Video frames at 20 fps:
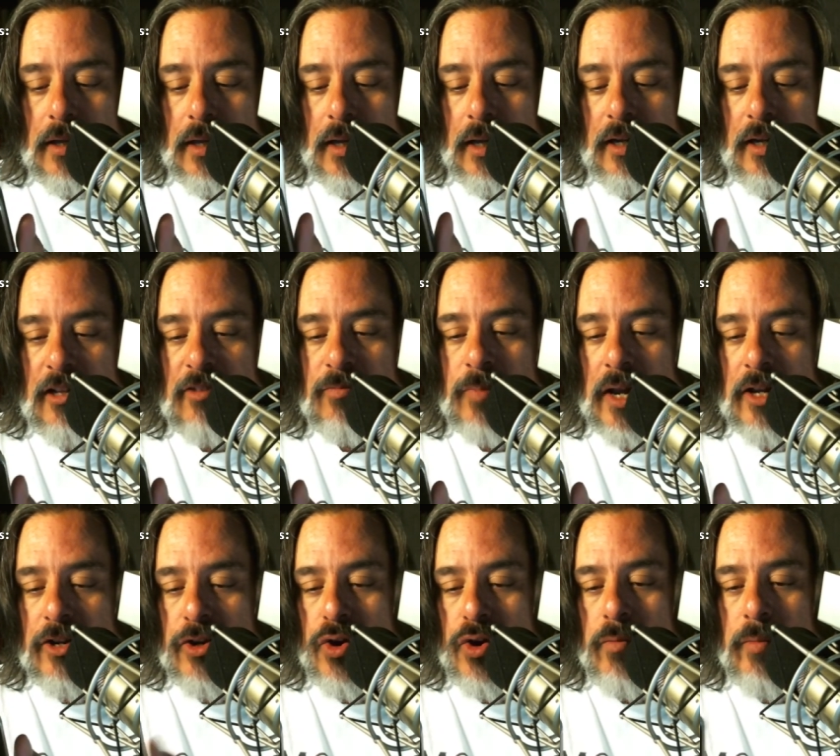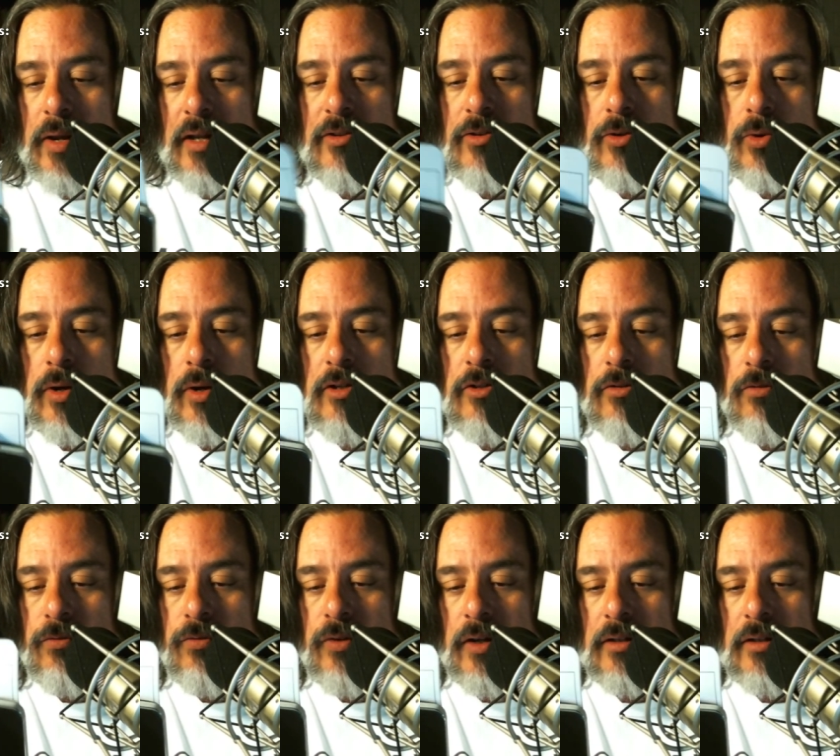It is by no means going to
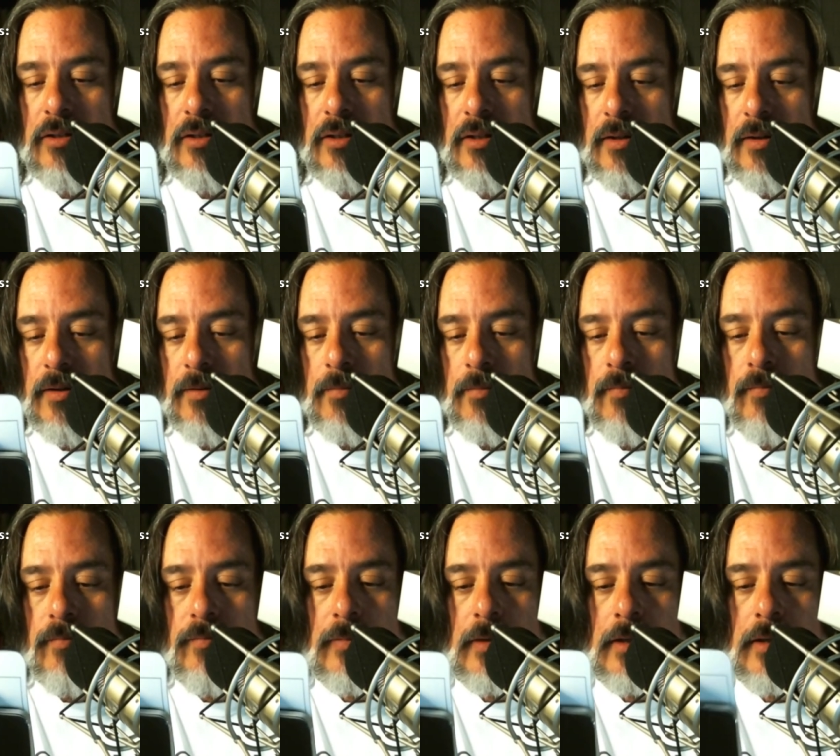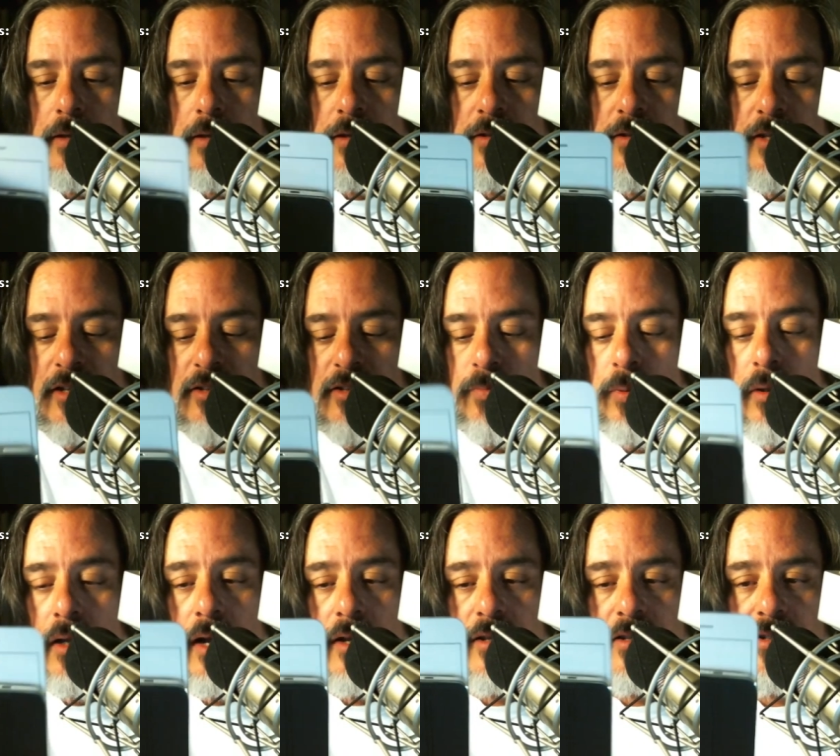fit the six
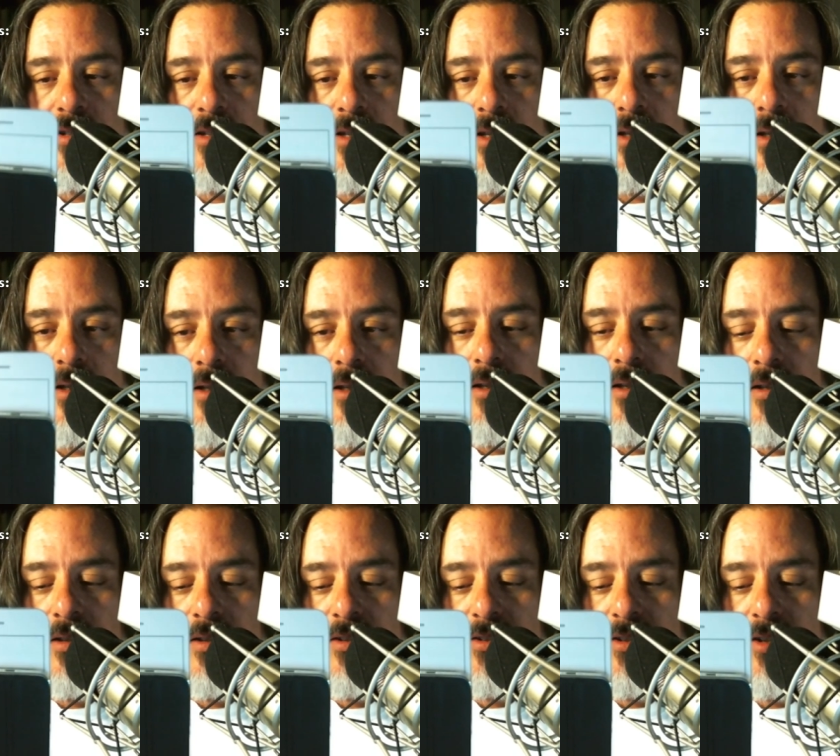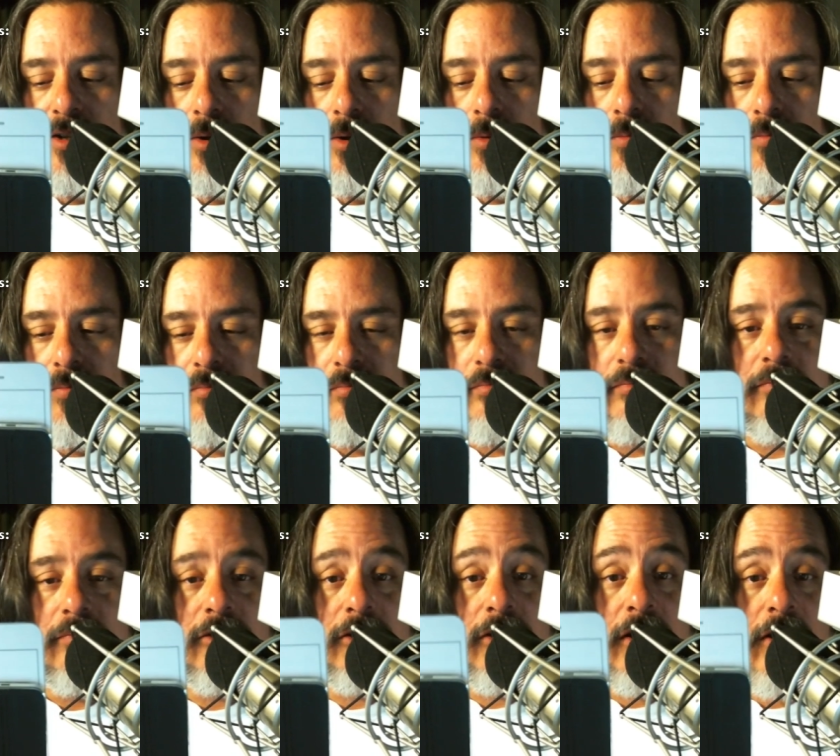Plus. So,
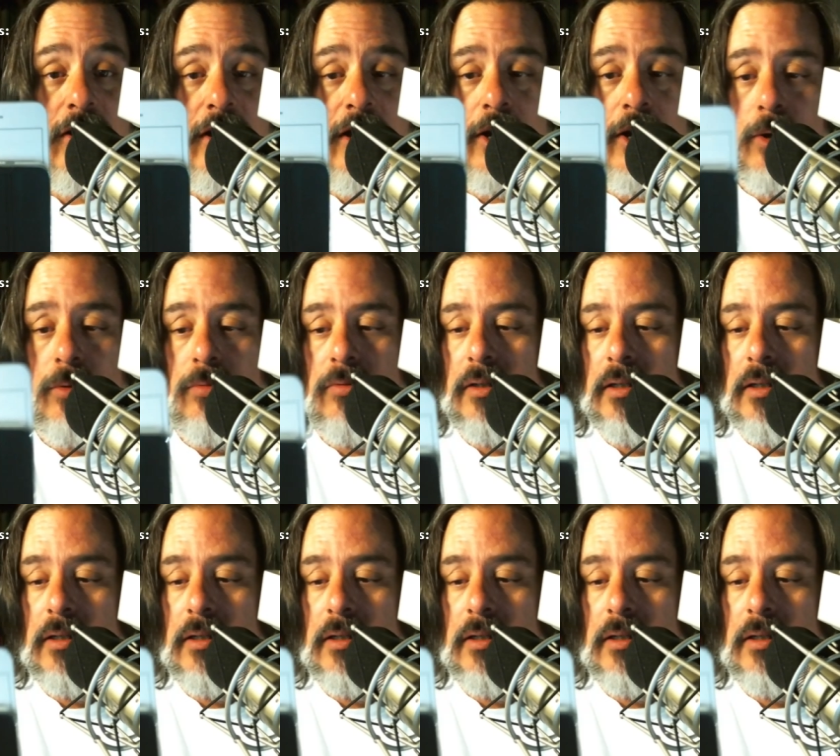so there you go.